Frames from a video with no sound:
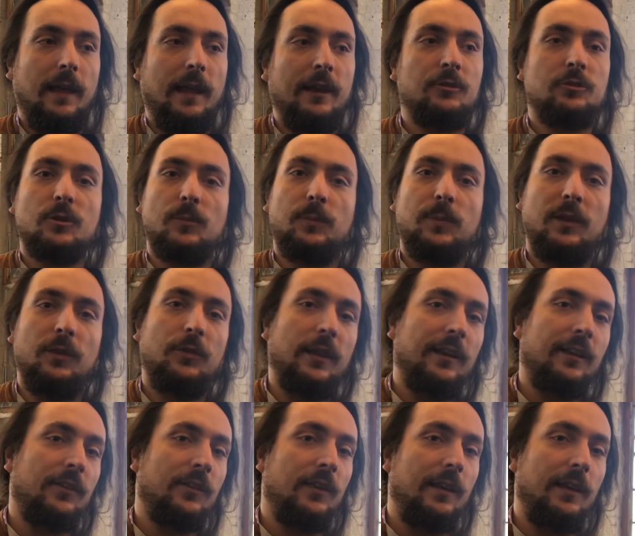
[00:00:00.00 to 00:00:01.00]
entropy
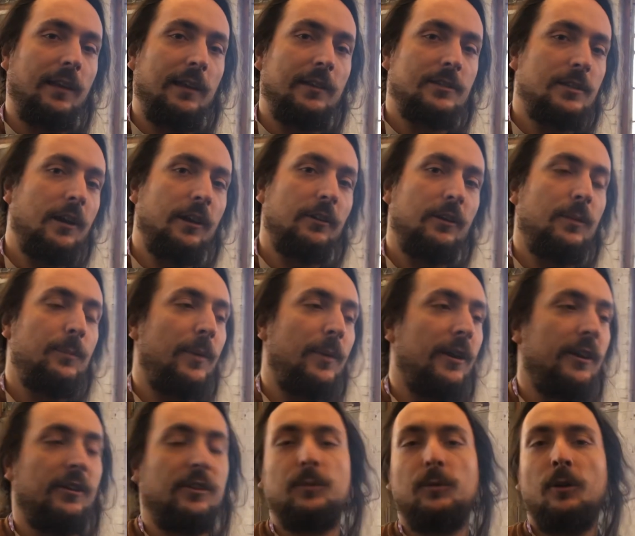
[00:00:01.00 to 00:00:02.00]
that is entirely
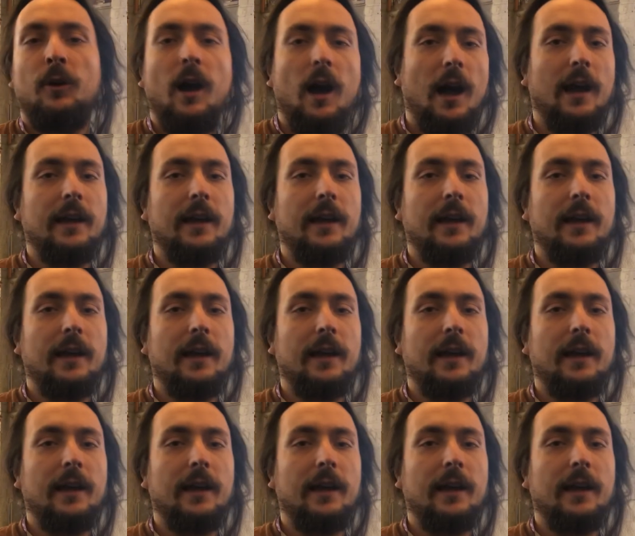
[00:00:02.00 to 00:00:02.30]
biasable.